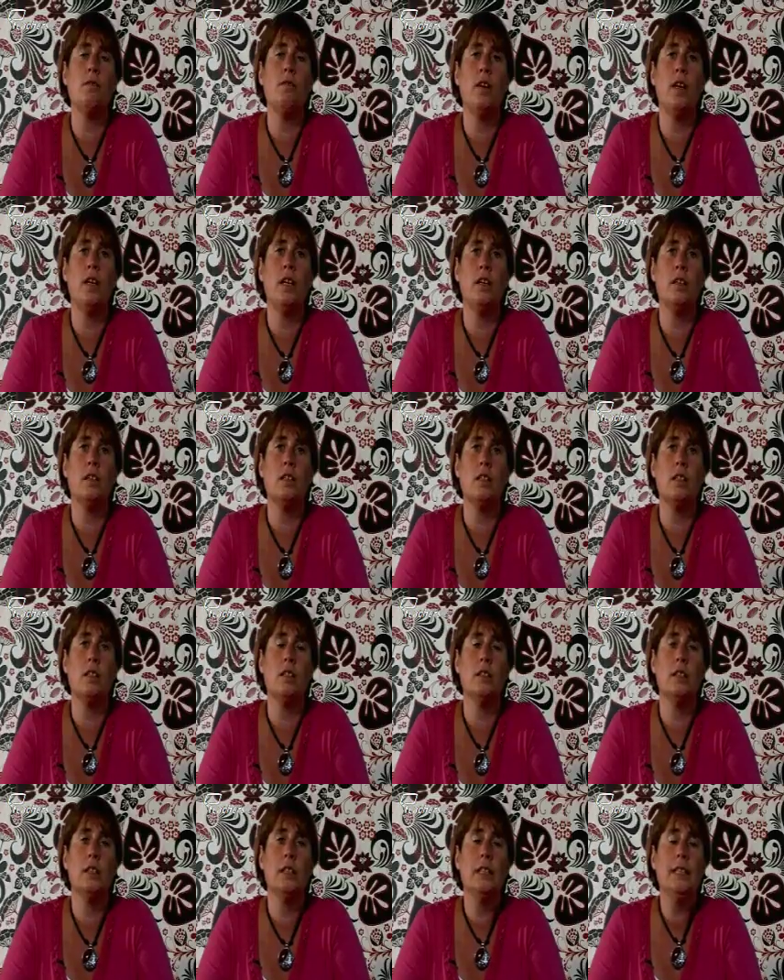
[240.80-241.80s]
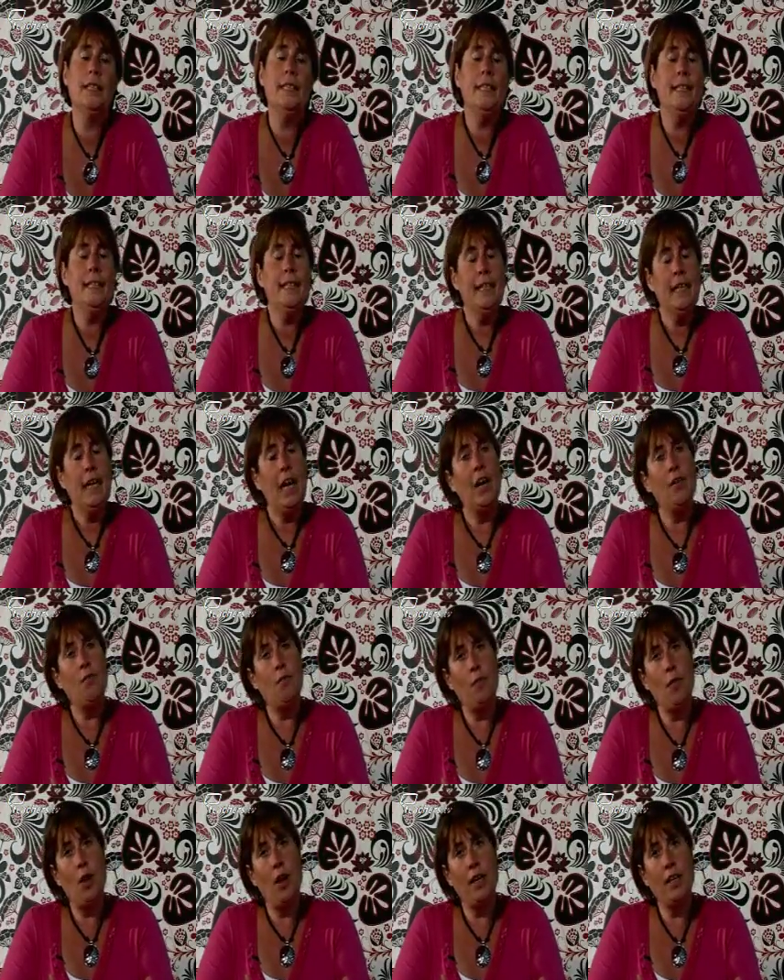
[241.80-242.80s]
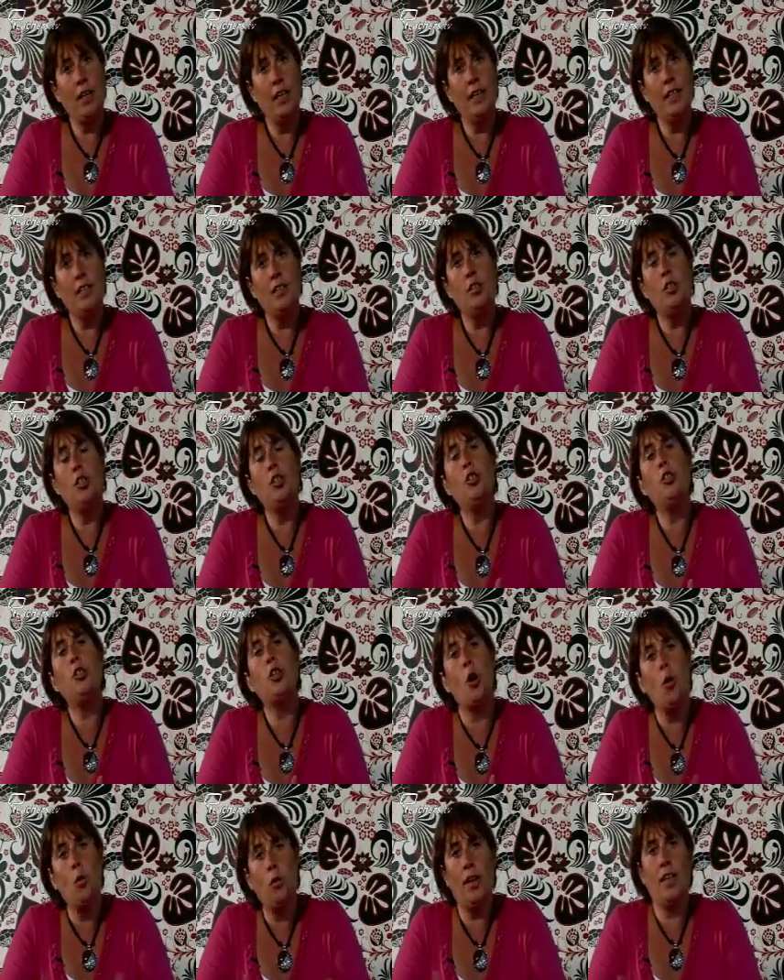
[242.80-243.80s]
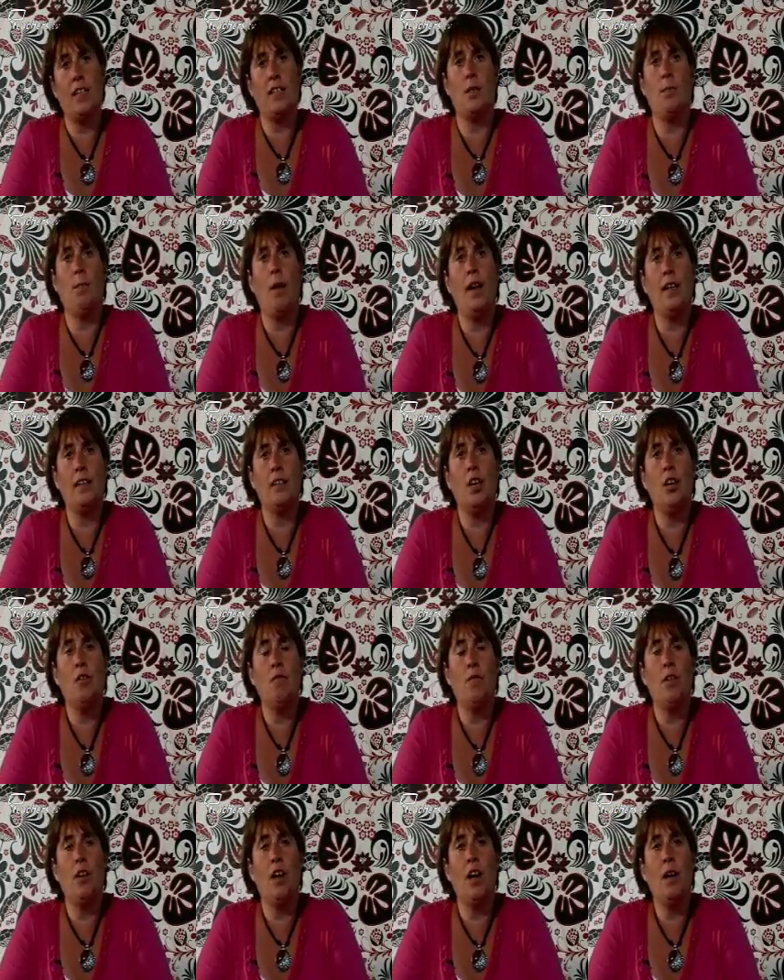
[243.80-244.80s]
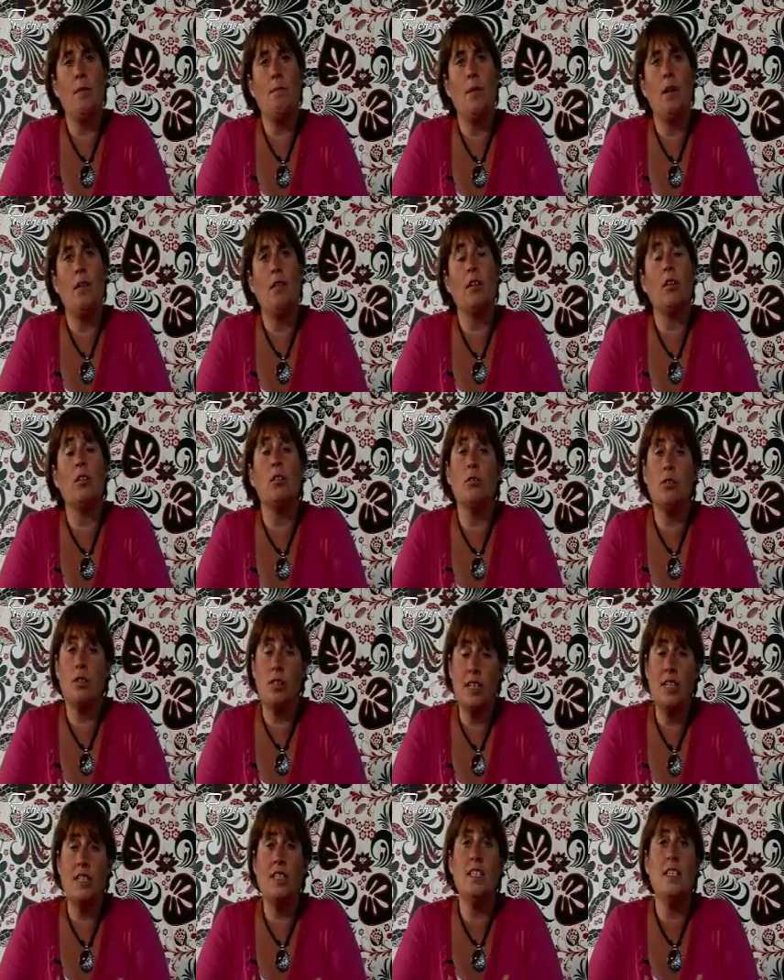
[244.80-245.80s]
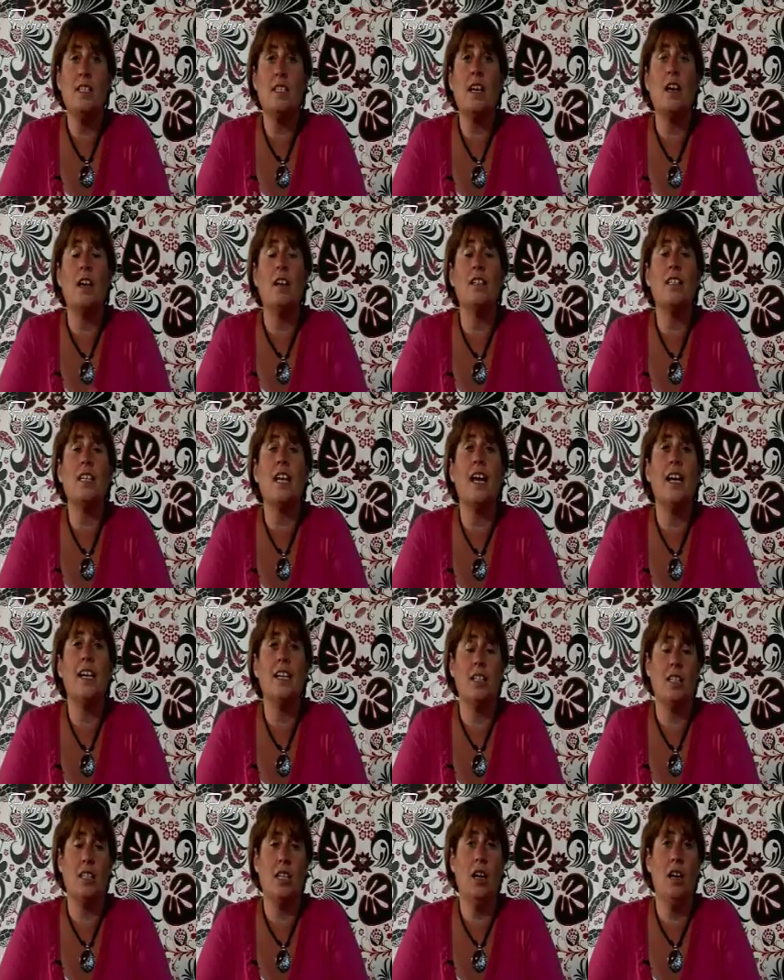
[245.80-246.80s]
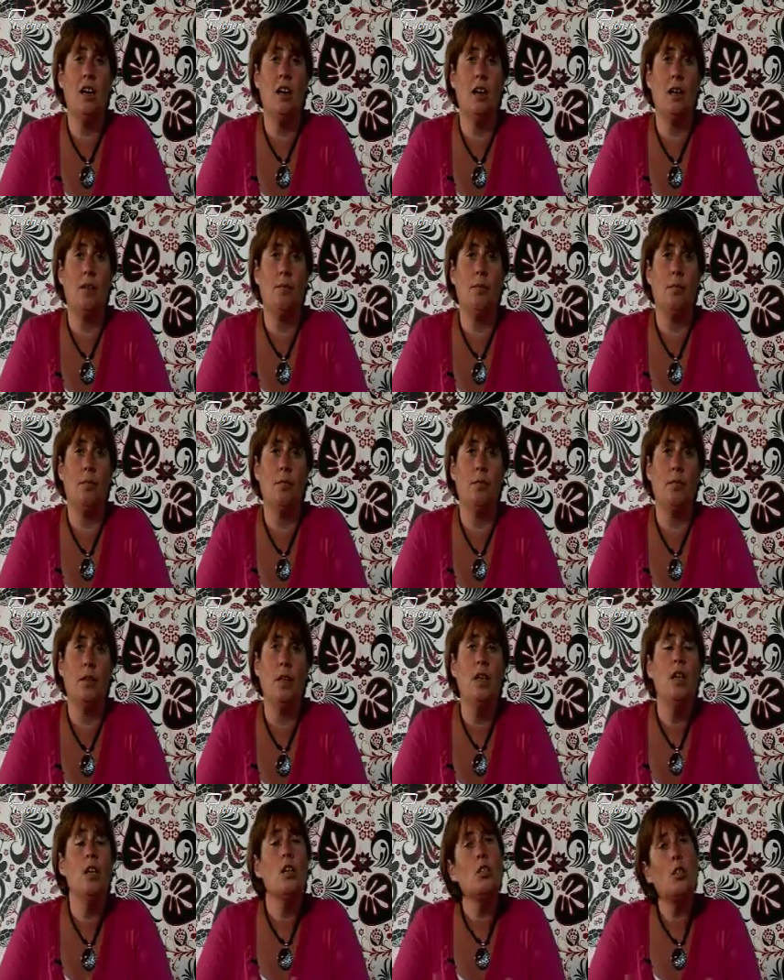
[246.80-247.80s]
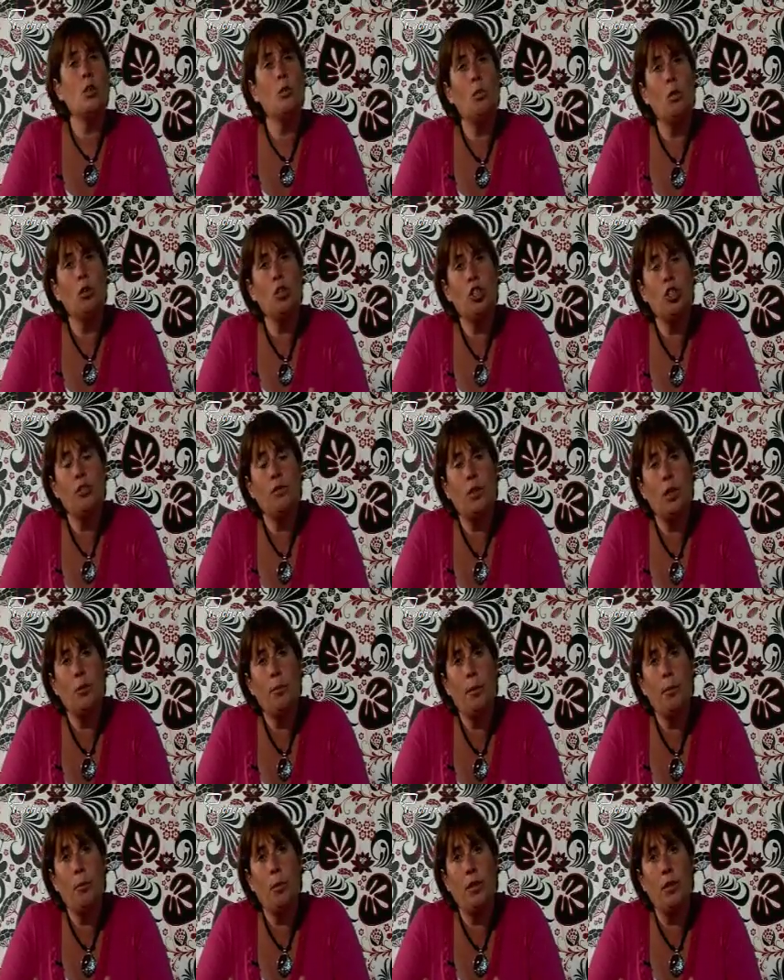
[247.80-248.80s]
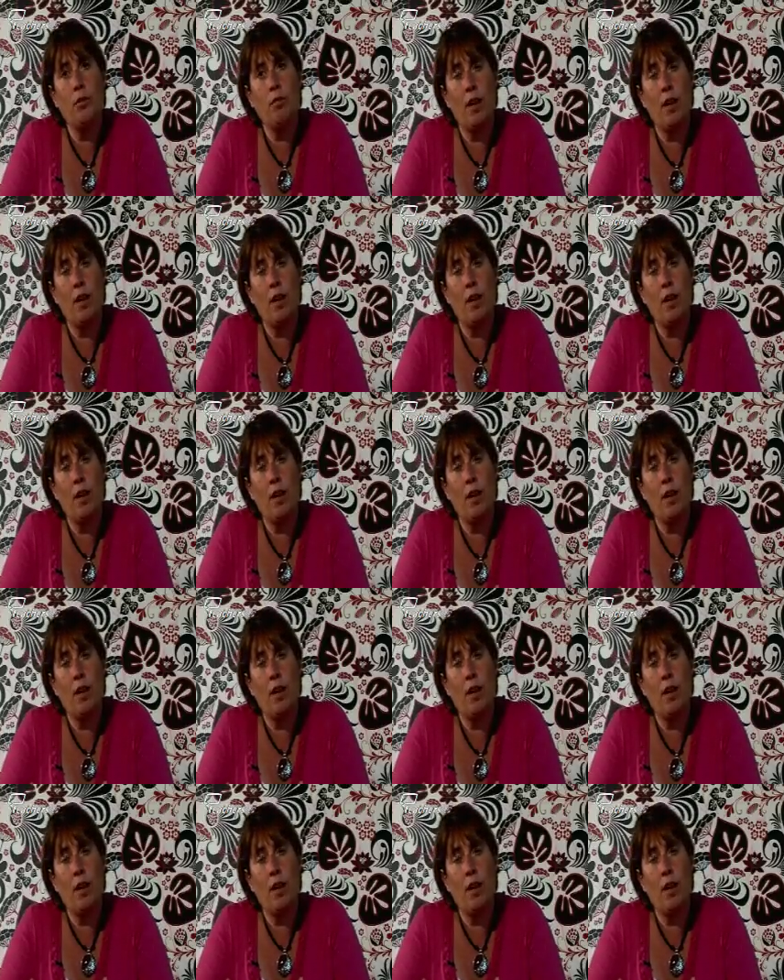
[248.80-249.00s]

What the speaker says: fingers. And finally, don't expect overnight miracles. This is going to take time. So once you've come up with a